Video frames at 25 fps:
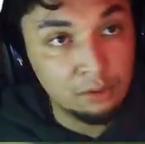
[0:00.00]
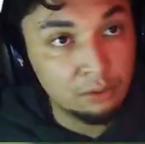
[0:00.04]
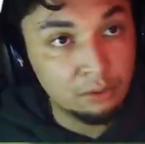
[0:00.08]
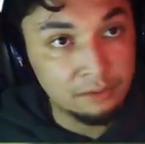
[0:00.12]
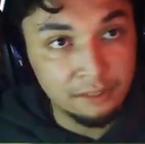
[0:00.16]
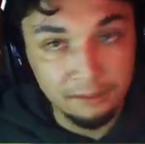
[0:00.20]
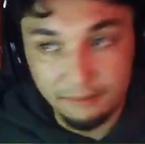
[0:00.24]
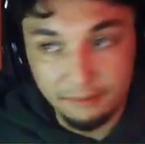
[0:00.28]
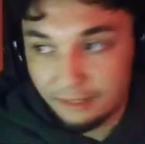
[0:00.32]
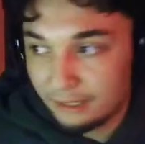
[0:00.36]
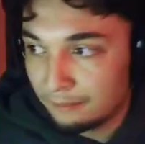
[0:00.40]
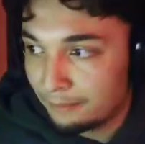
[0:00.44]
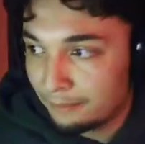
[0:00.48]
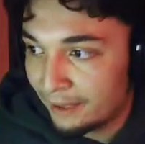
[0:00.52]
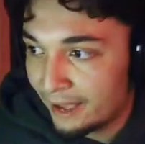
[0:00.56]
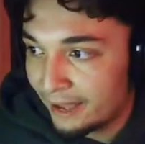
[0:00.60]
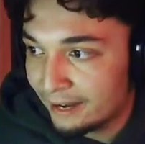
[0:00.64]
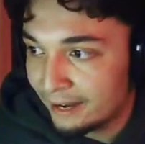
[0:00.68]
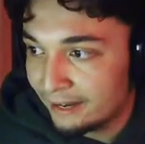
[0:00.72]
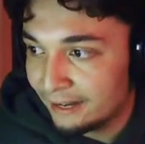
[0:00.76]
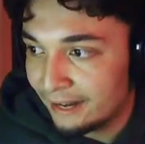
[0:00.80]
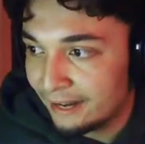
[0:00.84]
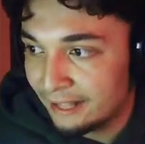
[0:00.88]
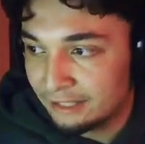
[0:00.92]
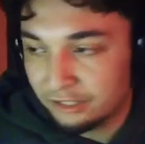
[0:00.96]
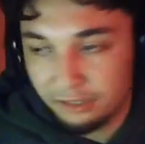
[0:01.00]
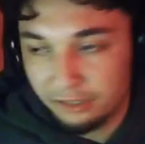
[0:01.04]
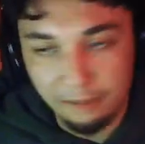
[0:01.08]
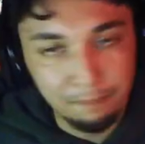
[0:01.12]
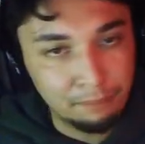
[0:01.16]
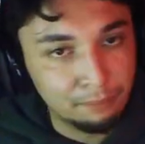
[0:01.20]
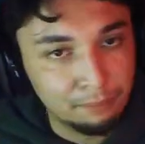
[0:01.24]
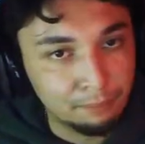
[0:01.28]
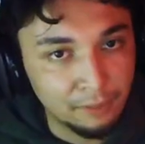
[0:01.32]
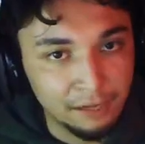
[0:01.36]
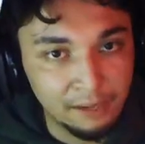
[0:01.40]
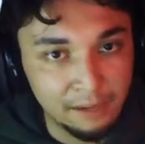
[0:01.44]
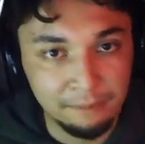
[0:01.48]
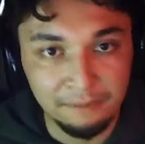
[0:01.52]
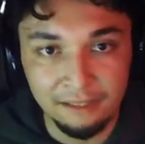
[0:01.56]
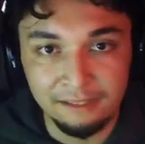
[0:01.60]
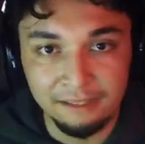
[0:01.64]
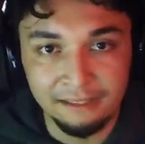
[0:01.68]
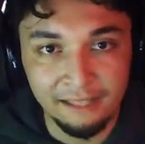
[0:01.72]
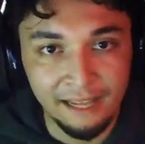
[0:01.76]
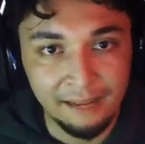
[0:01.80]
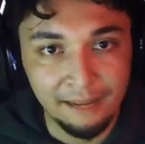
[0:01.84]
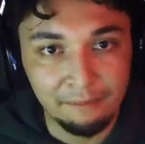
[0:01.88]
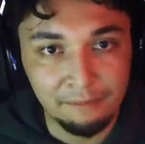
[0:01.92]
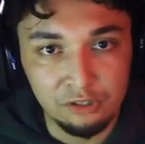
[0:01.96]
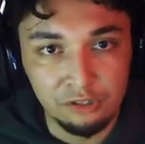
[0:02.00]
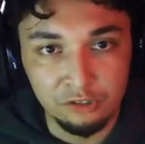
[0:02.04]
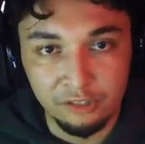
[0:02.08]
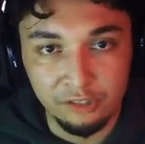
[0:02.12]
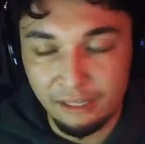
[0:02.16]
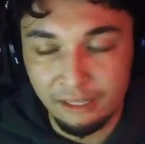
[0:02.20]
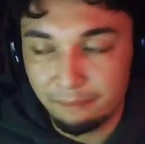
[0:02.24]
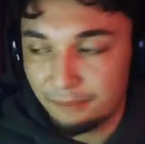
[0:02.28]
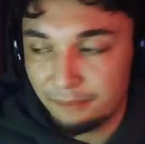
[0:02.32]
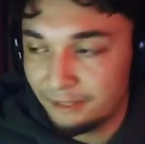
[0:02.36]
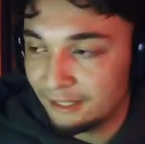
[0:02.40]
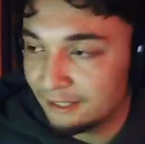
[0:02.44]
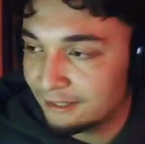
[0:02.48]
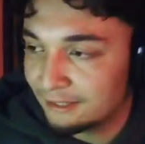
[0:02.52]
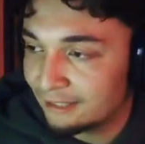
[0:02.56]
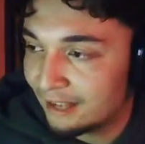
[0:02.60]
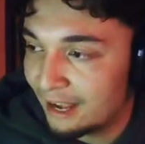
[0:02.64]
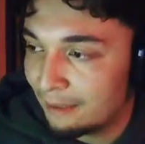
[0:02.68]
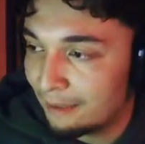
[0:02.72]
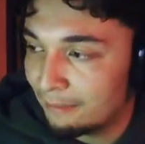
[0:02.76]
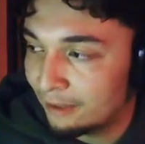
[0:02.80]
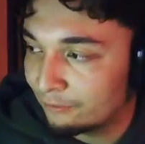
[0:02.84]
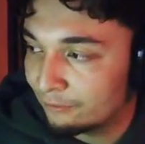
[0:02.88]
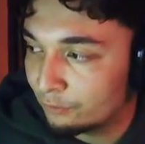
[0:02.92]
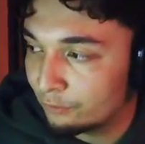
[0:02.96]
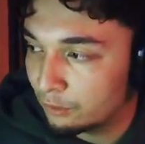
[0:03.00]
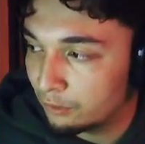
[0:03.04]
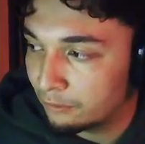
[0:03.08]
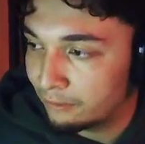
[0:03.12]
on the D-pad, and that's going to bring up the same screen, but this time it's for the